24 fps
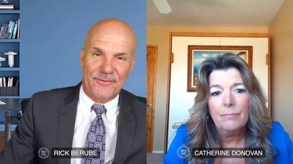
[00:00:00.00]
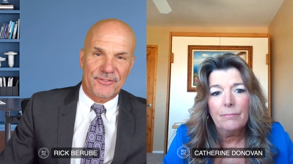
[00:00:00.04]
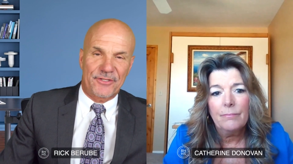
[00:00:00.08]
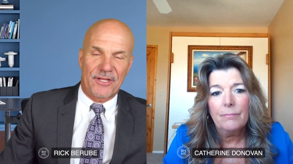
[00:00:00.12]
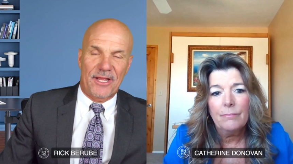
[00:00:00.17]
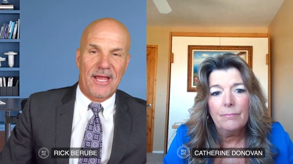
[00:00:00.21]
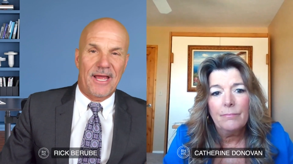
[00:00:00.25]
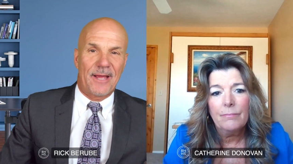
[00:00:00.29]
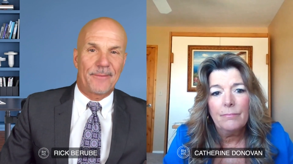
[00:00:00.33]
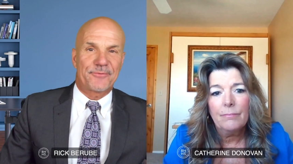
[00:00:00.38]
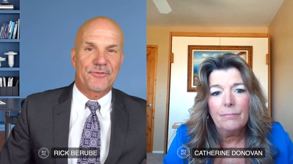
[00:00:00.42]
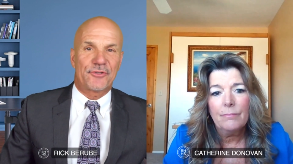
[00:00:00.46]

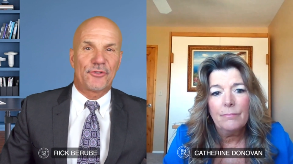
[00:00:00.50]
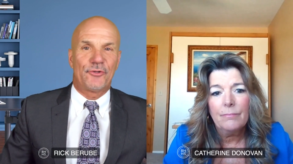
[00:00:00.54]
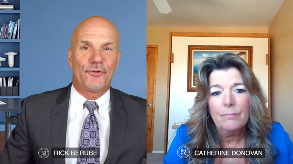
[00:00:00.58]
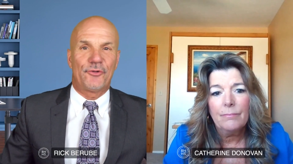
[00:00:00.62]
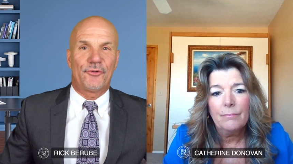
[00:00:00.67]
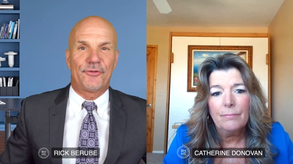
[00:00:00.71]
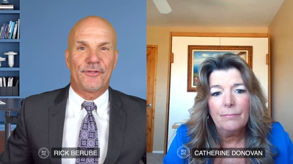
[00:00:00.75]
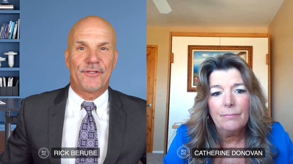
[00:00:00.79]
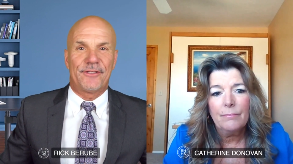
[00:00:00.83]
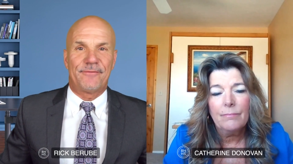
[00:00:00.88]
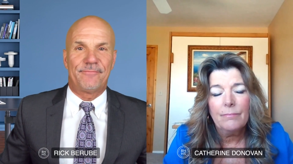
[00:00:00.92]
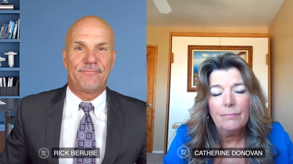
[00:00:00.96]

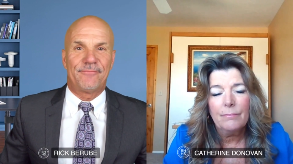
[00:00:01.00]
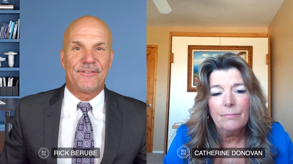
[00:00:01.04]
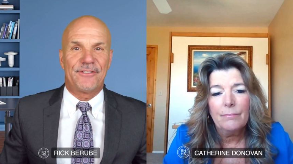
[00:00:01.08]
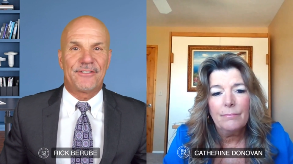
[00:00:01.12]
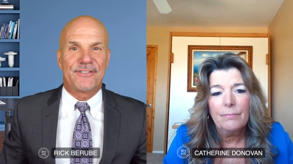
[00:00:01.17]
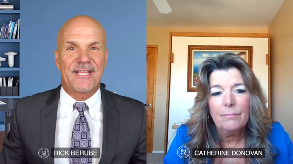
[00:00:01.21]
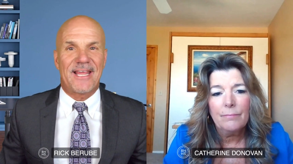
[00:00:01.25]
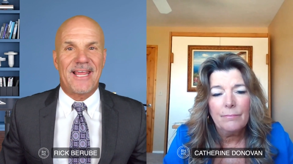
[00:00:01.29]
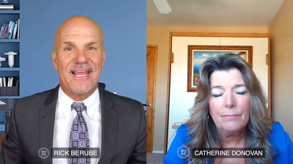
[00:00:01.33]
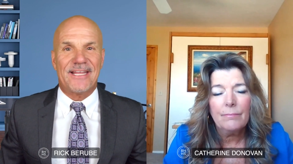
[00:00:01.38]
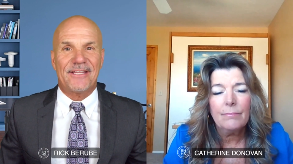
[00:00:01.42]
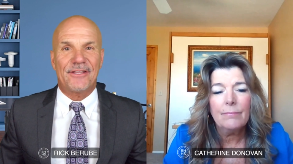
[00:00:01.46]
Speaker 1: absolutely you
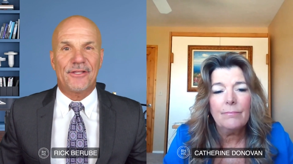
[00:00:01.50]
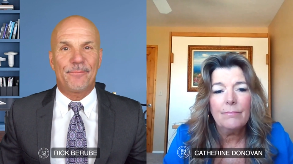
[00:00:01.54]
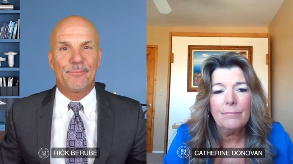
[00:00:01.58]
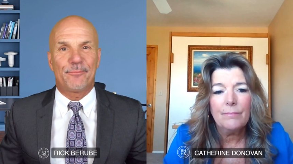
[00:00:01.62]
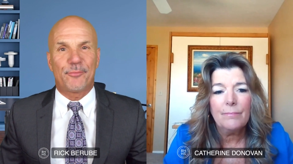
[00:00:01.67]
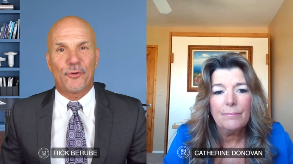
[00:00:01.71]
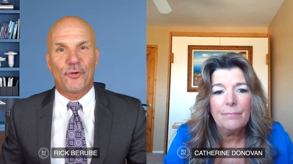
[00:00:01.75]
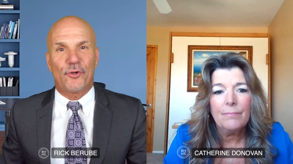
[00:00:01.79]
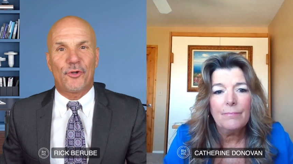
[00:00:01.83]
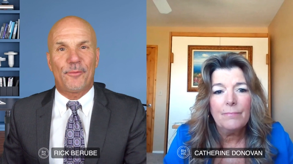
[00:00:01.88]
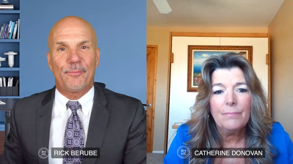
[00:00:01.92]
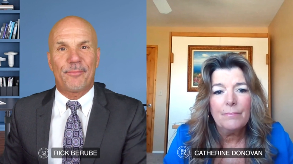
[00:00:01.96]
take the
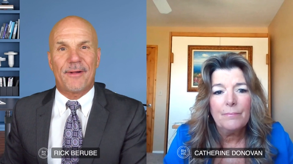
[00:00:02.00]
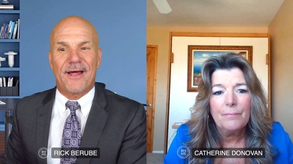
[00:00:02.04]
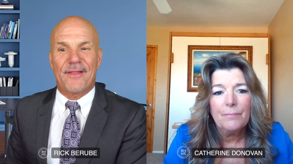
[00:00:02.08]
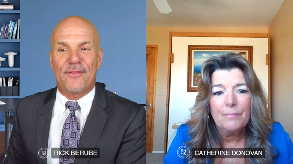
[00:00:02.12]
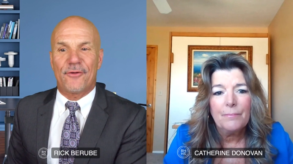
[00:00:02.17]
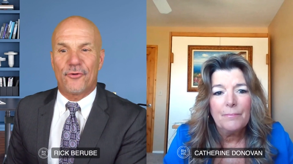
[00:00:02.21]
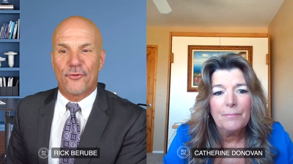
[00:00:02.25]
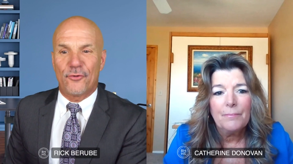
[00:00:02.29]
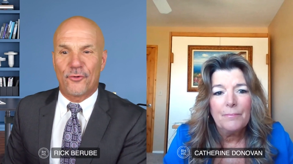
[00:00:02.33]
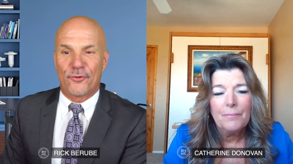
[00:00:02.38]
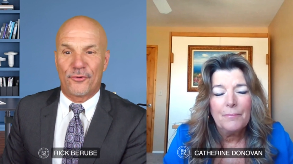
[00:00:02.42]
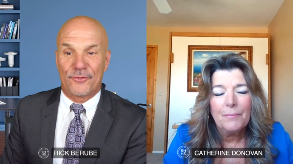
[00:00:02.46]
bull by the
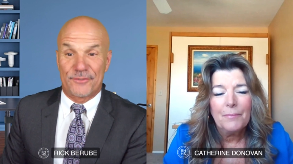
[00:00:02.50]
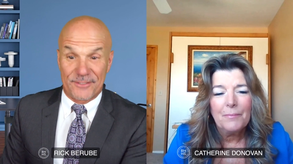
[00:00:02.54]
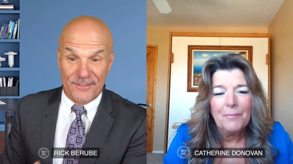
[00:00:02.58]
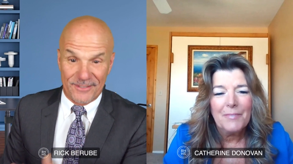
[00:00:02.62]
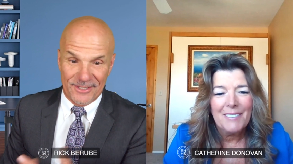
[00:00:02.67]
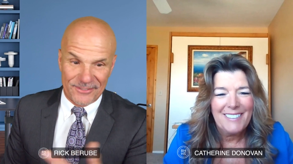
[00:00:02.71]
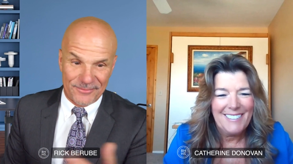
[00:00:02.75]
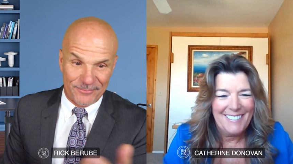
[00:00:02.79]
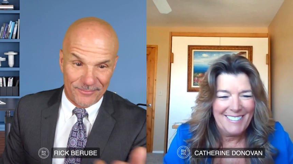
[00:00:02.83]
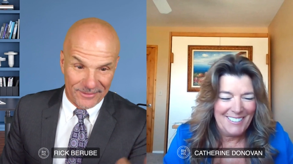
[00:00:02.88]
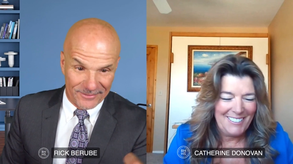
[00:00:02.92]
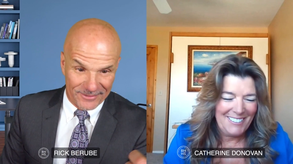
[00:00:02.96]
horns
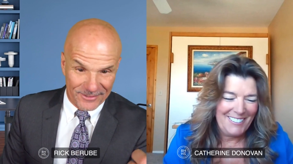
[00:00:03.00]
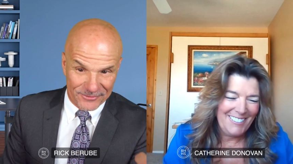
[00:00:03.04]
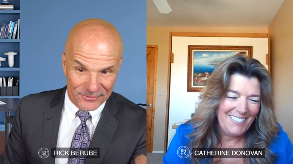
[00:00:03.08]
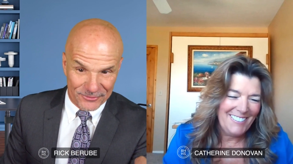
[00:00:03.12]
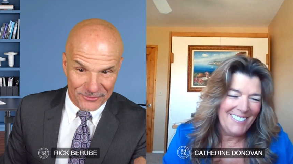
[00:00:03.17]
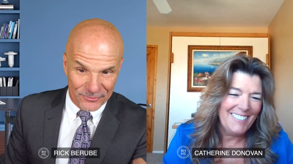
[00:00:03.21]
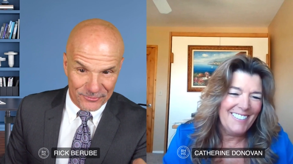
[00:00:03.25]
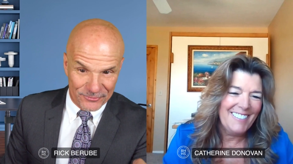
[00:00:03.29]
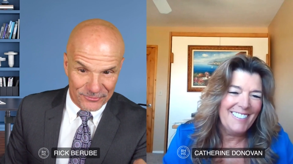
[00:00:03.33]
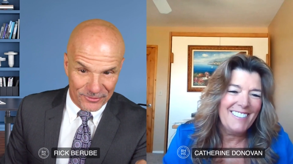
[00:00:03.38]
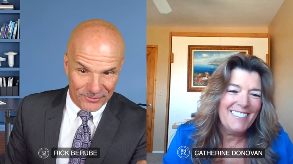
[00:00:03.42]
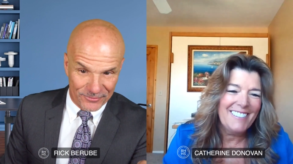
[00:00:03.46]
that's that's a
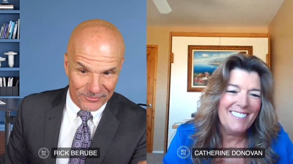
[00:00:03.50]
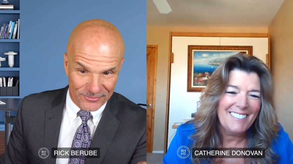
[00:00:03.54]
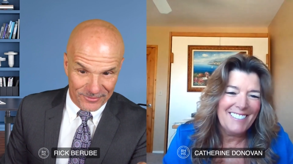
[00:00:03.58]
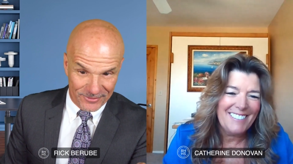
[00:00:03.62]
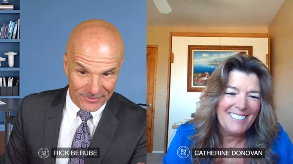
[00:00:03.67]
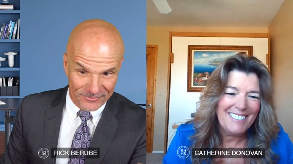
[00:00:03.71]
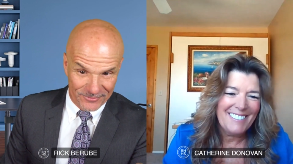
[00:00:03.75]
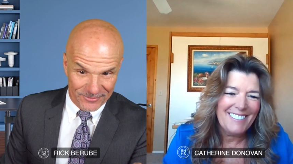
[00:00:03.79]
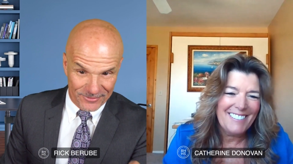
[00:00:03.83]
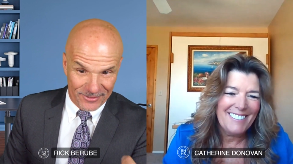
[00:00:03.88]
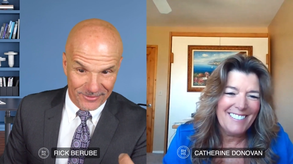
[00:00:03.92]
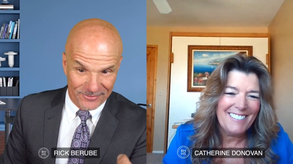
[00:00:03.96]
tucson yeah,
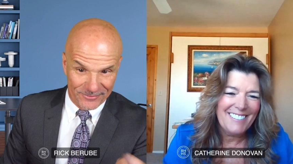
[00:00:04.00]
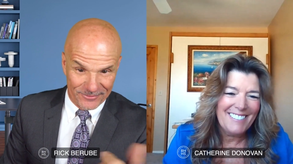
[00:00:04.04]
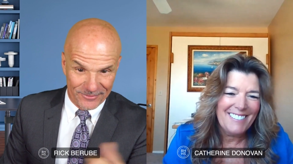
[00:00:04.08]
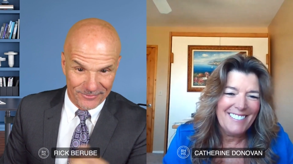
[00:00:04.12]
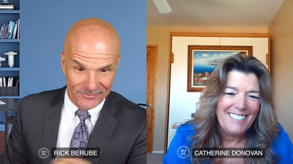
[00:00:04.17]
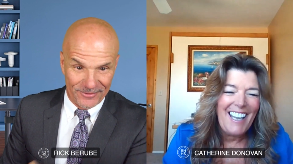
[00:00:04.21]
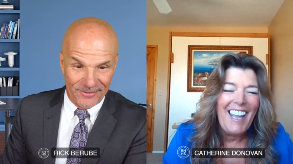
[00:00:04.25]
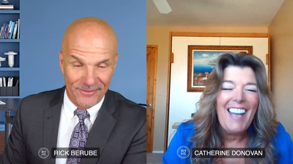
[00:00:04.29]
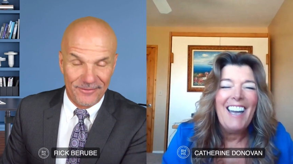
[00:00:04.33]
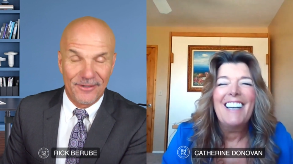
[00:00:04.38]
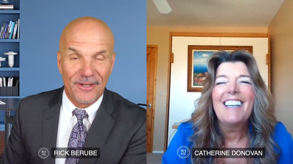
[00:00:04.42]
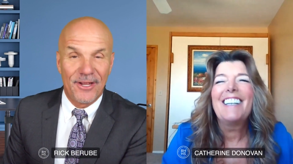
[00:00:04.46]

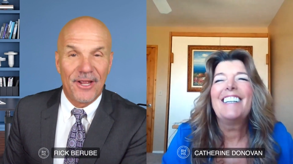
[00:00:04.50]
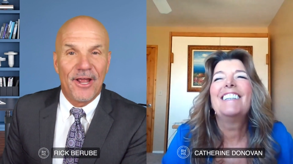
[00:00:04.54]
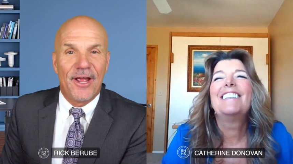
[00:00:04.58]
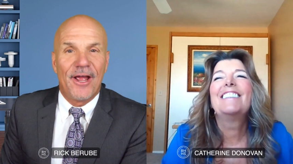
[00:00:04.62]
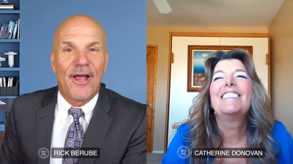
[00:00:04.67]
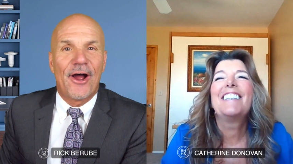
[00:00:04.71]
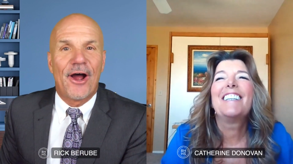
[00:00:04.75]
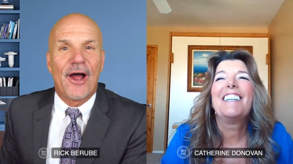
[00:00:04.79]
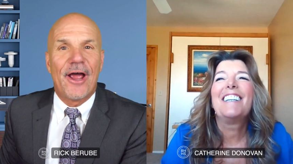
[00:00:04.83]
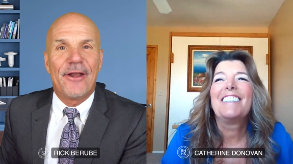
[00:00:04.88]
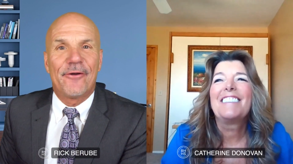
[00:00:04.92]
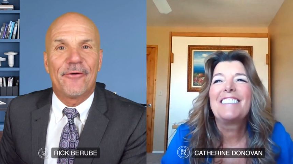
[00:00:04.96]
yeah. Oh,
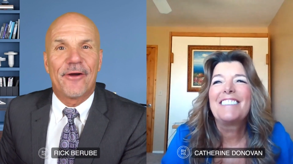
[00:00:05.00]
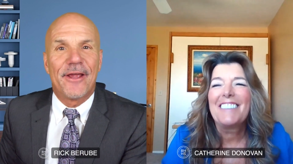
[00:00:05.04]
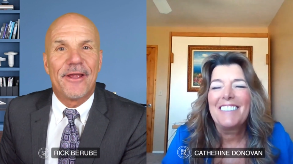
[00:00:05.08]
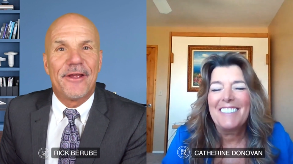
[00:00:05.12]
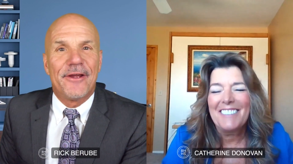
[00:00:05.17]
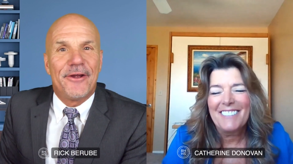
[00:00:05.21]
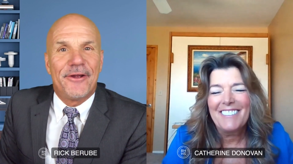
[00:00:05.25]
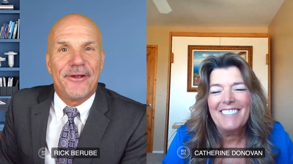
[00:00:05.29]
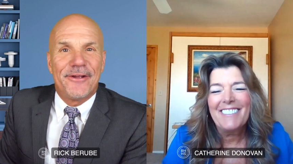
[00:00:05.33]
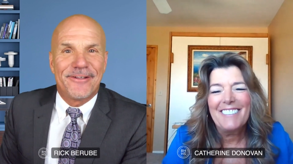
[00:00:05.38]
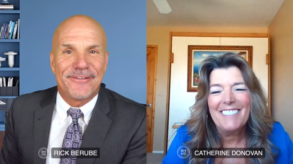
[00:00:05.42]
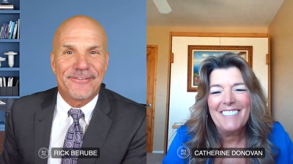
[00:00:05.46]
yeah. anyway
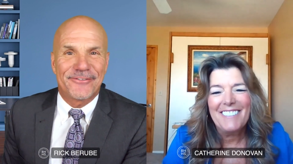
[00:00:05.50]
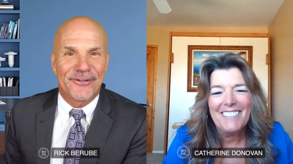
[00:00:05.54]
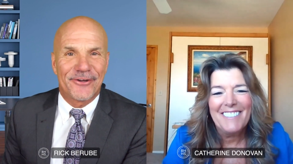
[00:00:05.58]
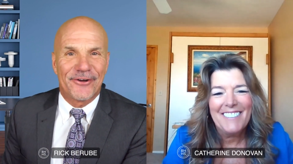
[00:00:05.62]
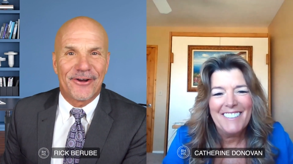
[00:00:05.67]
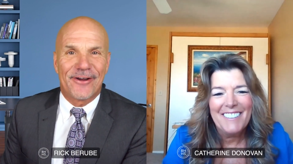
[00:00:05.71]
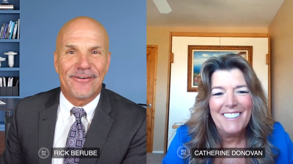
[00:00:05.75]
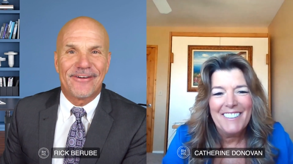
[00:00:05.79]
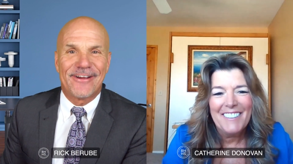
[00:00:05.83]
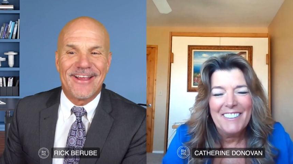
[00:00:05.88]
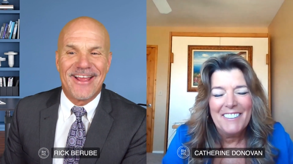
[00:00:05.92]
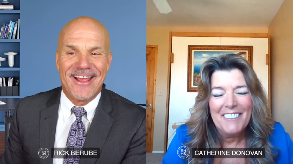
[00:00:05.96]
so, all
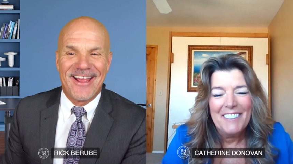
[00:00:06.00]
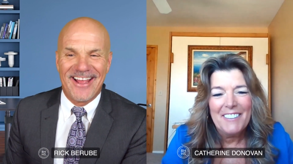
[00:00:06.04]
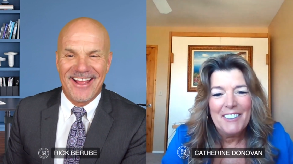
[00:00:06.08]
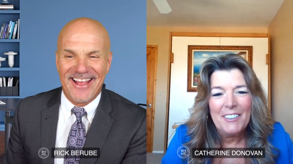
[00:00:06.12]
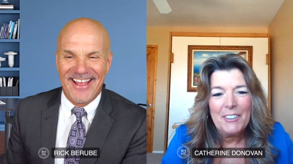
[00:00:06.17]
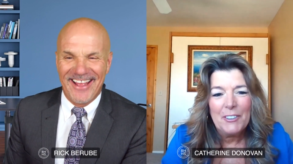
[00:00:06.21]
right.